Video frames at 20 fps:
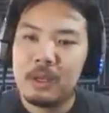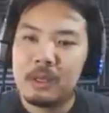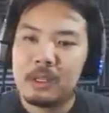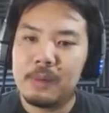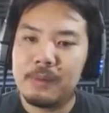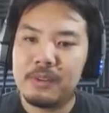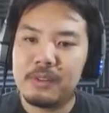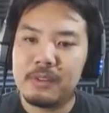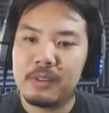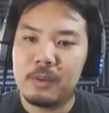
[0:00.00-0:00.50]

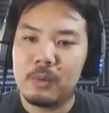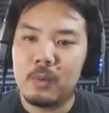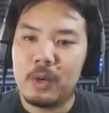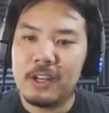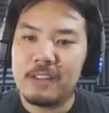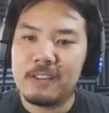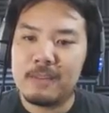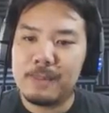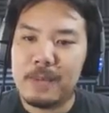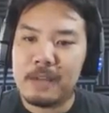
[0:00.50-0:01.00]
Gonna be using
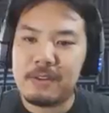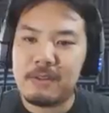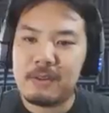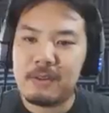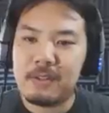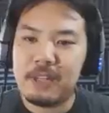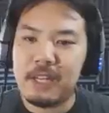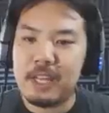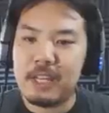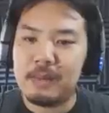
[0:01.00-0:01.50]
one
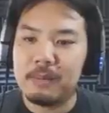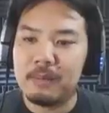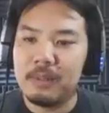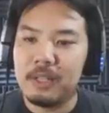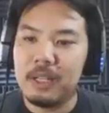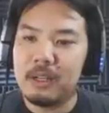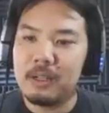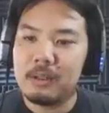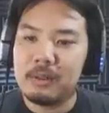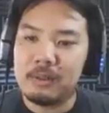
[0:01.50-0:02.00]
special to get him
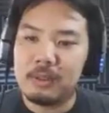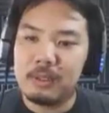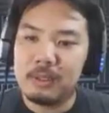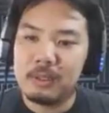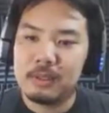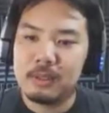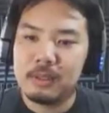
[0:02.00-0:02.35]
low.